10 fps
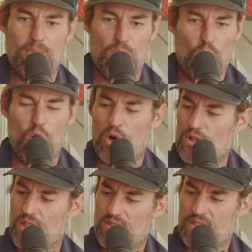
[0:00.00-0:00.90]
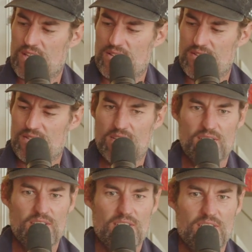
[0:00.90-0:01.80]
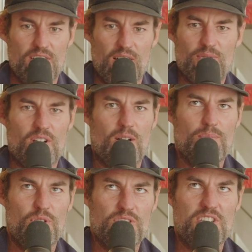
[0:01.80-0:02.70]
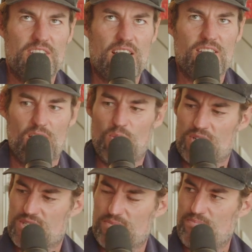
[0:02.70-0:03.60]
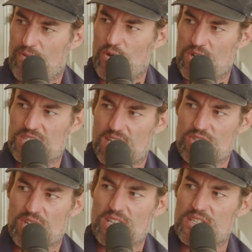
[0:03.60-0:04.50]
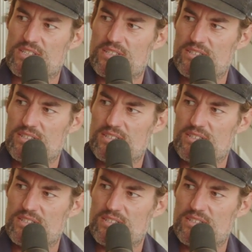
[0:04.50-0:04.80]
more than I'm thirstier now than I was before I started drinking this.